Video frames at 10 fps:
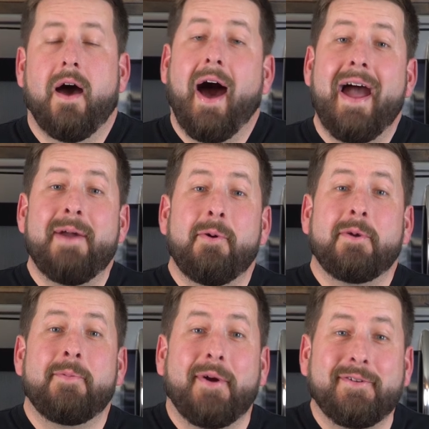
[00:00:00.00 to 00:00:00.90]
Hi,
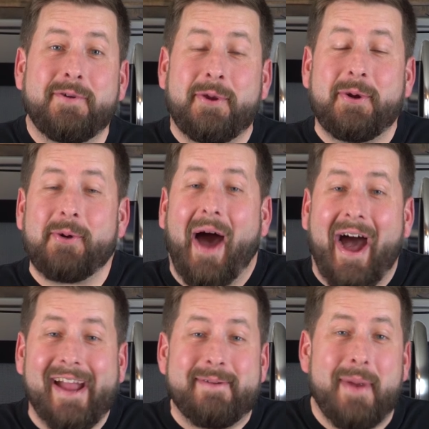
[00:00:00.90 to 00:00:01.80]
welcome to Party Food Hero.
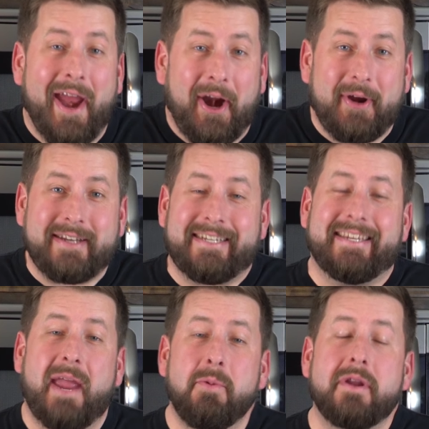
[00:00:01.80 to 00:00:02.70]
I'm Aaron.
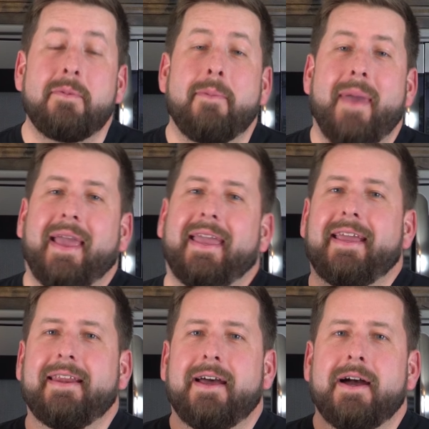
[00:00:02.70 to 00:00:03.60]
Today we're going to be
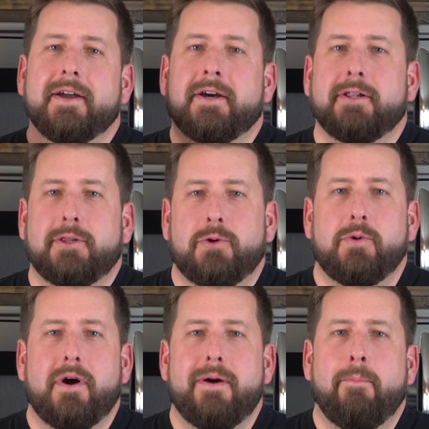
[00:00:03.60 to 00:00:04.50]
making
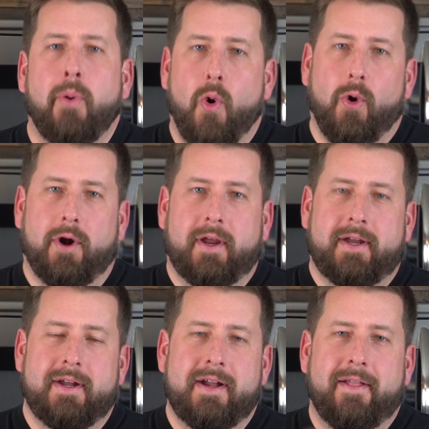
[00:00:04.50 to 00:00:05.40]
Kalua
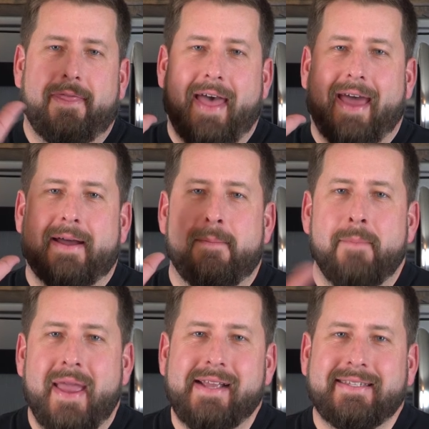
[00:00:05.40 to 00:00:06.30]
pork, that
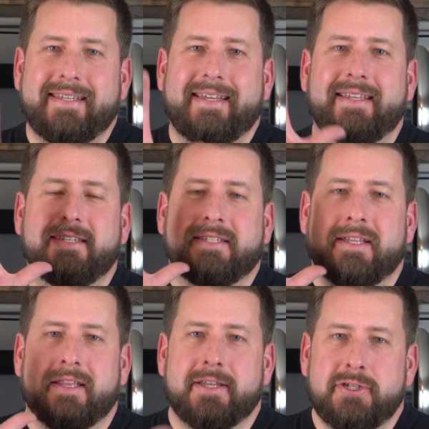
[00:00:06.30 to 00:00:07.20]
amazing,
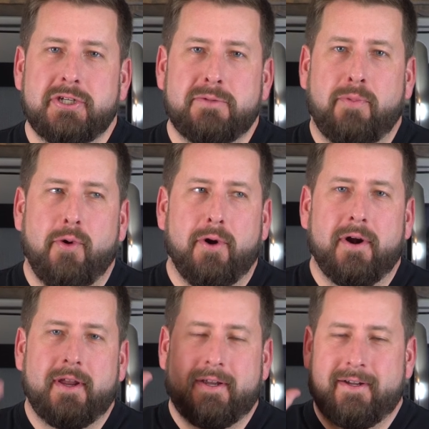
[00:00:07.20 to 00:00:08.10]
delicious
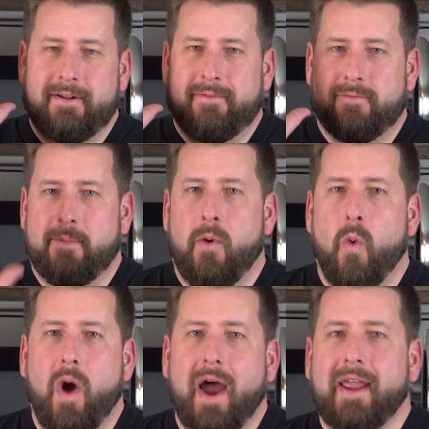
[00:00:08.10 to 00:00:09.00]
pork from
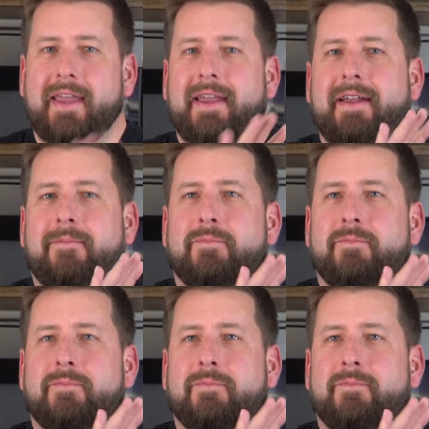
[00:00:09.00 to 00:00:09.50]
Hawaii.